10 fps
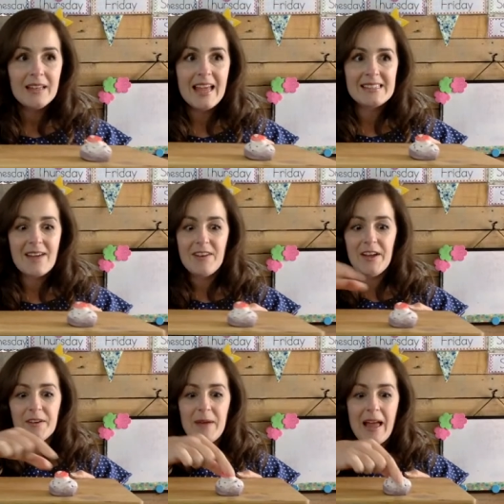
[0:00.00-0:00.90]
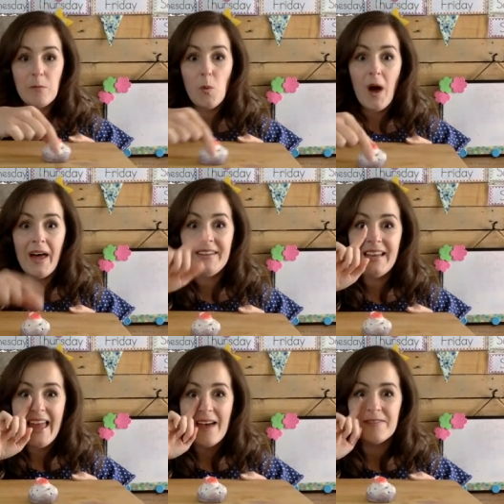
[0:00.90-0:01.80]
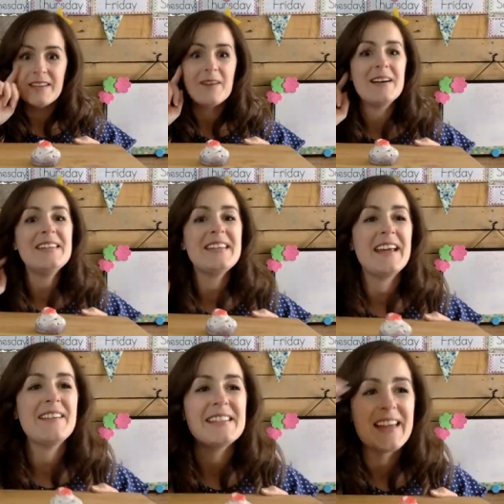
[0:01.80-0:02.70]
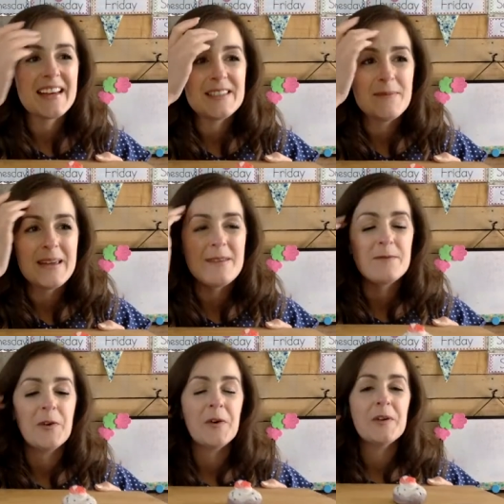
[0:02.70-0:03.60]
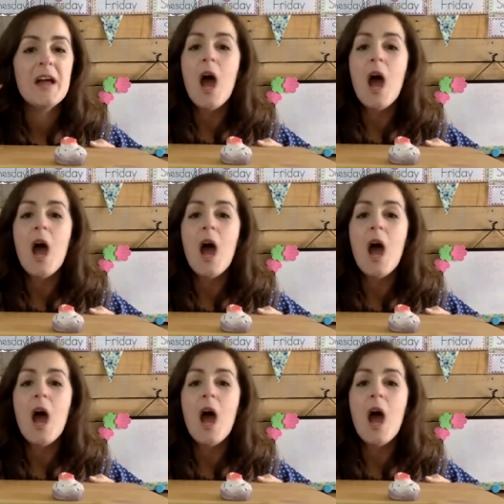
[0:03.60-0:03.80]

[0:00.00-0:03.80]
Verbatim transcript: Let's have a look. We have one left. I wonder who it's going to be for.